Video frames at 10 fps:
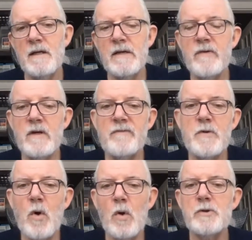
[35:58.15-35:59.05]
even if
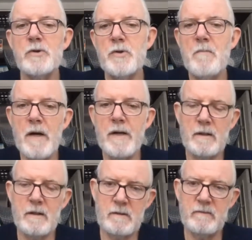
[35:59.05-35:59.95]
you hold your mic
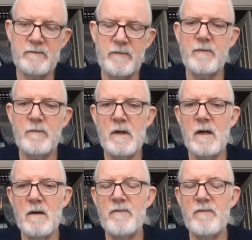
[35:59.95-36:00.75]
uh,